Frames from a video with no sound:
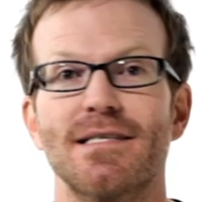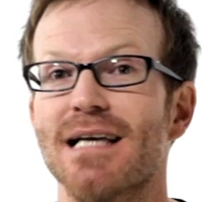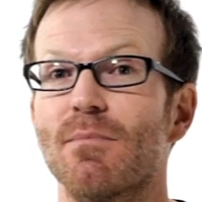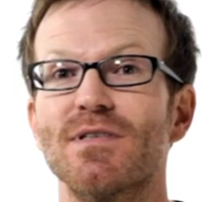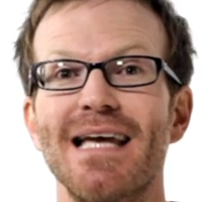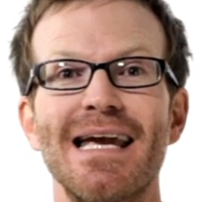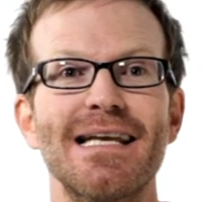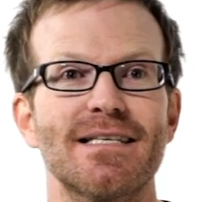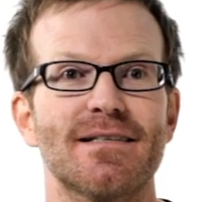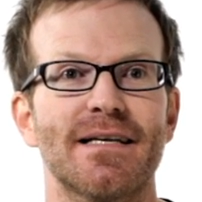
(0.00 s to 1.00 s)

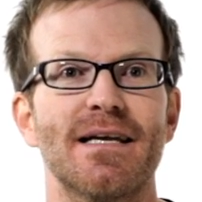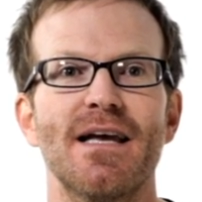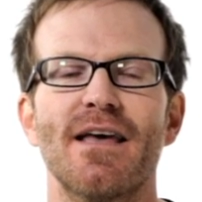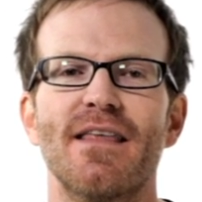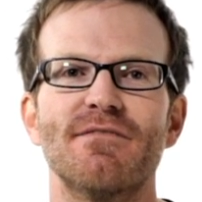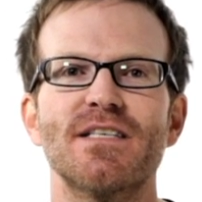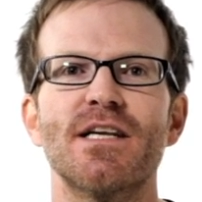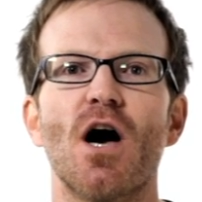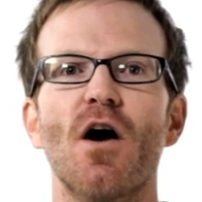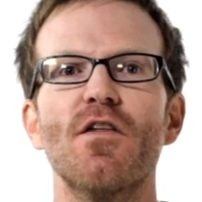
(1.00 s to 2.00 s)
Simultaneously, they've
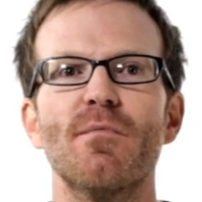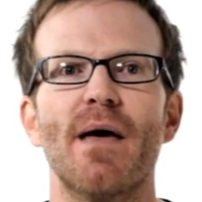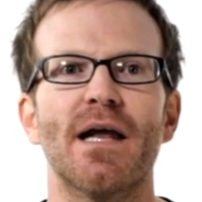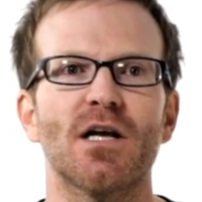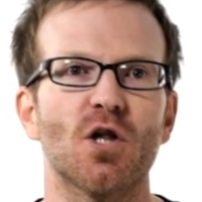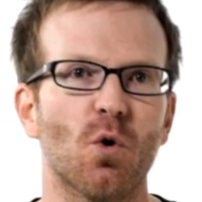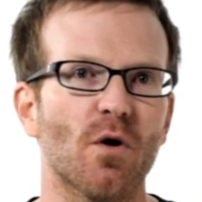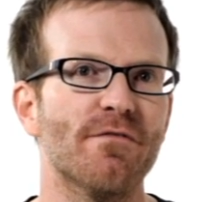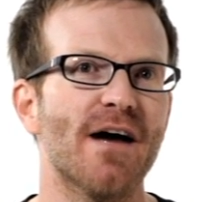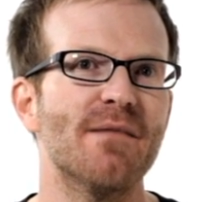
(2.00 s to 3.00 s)
seen other men
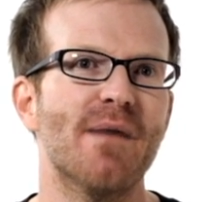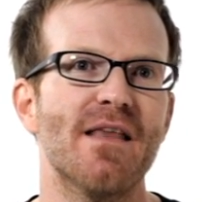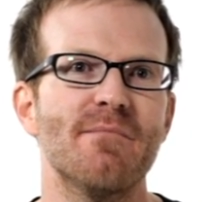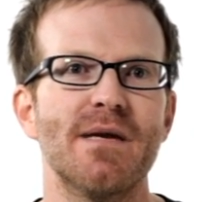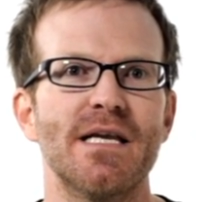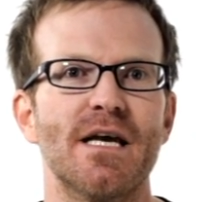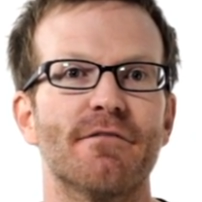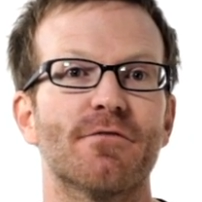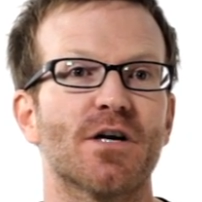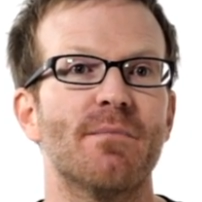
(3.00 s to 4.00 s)
glorified by the
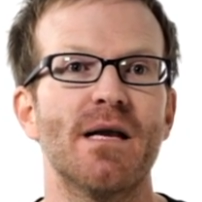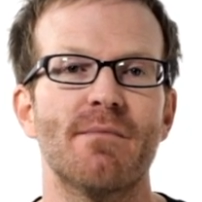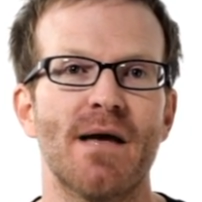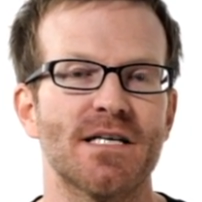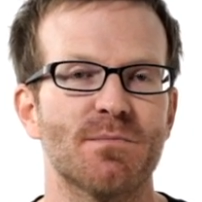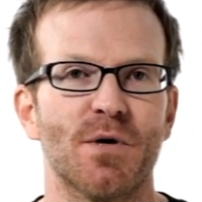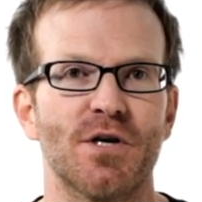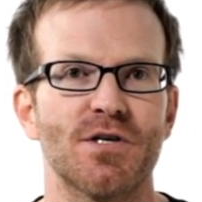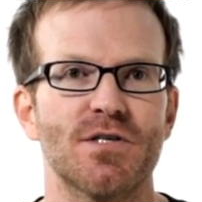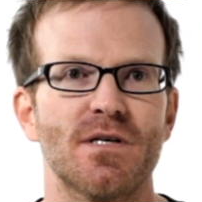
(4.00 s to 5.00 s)
media for committing mass
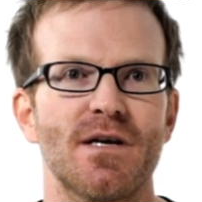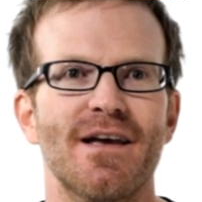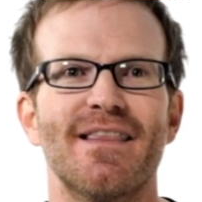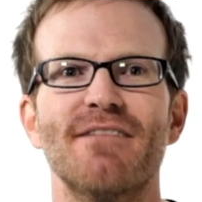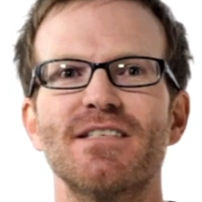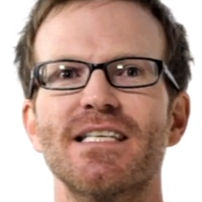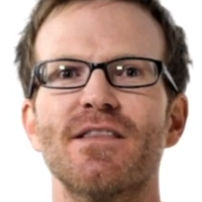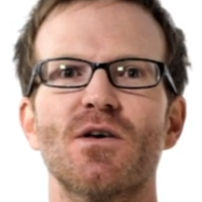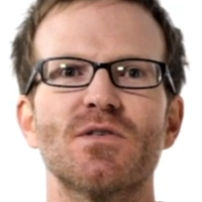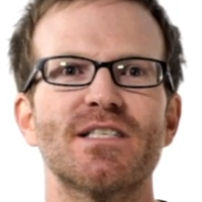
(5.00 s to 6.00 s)
murders. They've
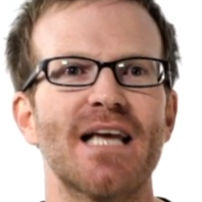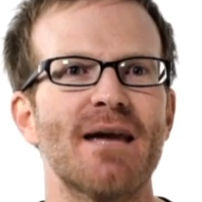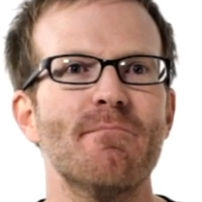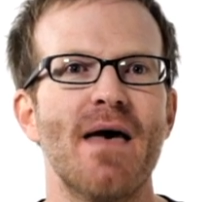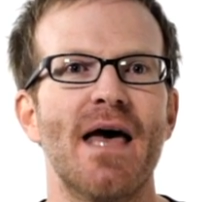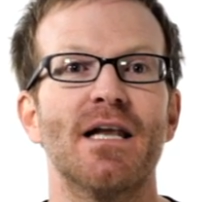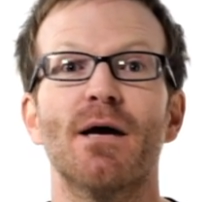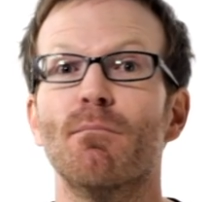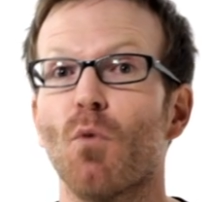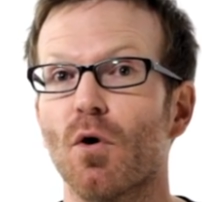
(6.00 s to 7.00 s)
seen those same men
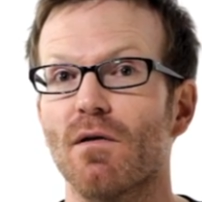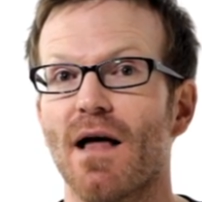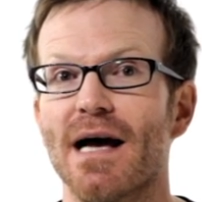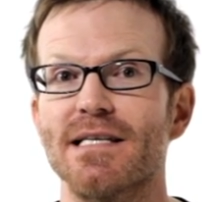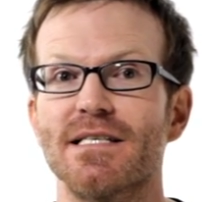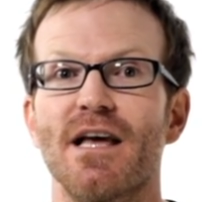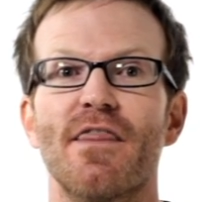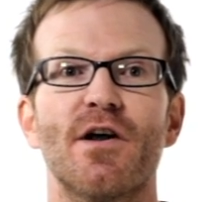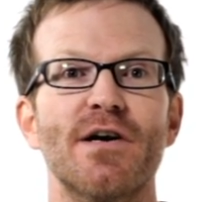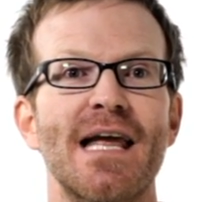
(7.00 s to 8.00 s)
immortalized,
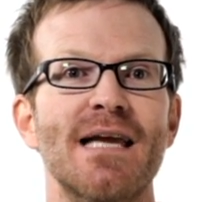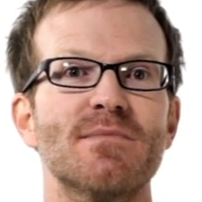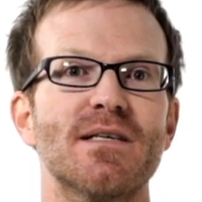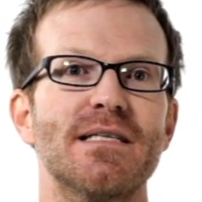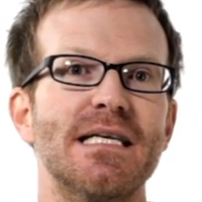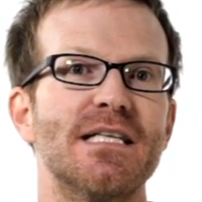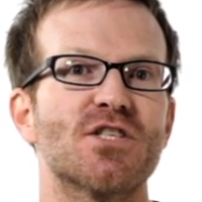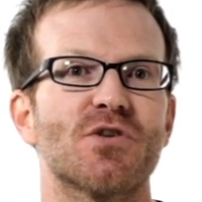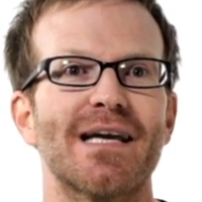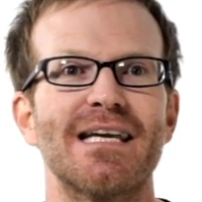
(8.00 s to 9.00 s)
their names and
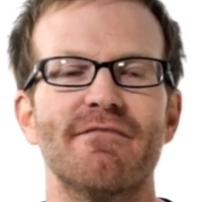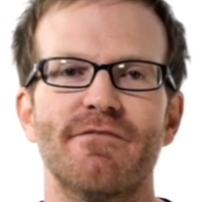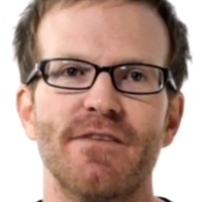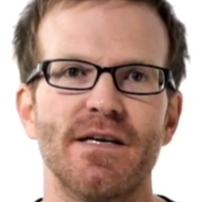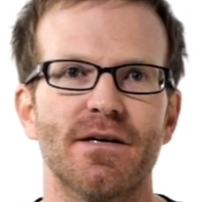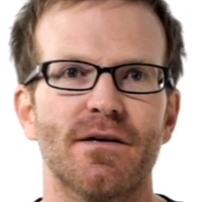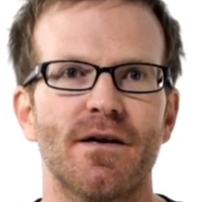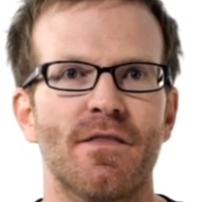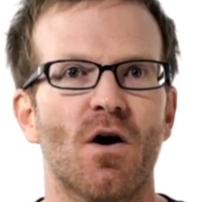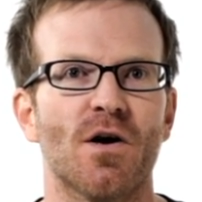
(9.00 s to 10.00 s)
deeds striking fear
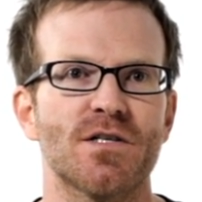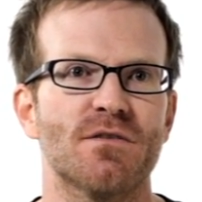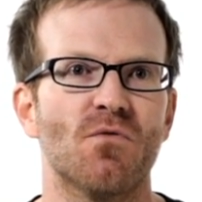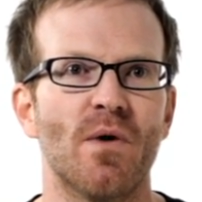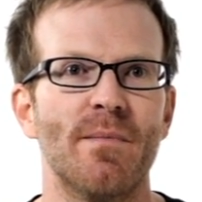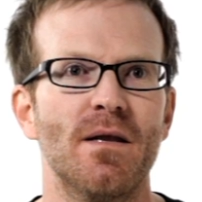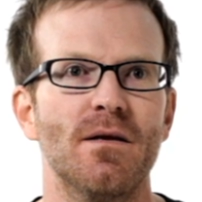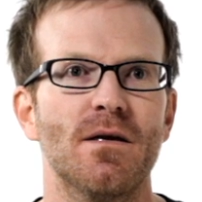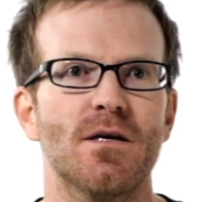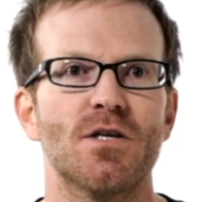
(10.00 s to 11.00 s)
in the hearts of
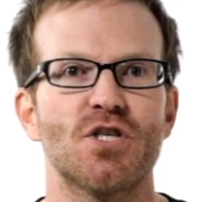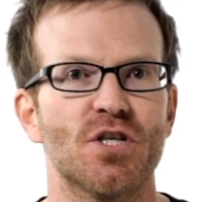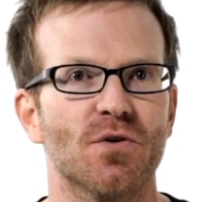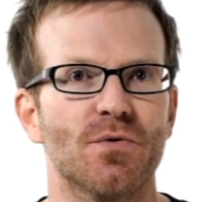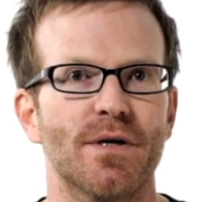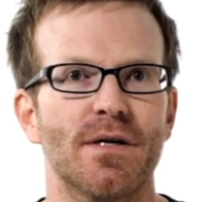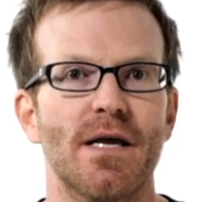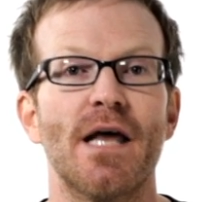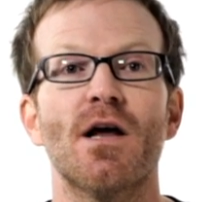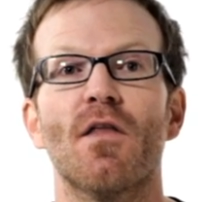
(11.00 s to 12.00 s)
women, children,
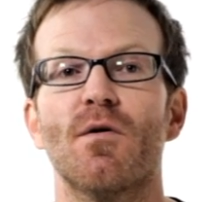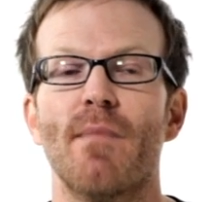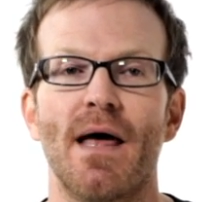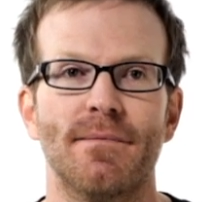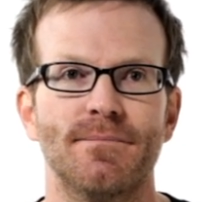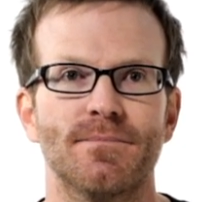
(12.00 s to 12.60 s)
and other men.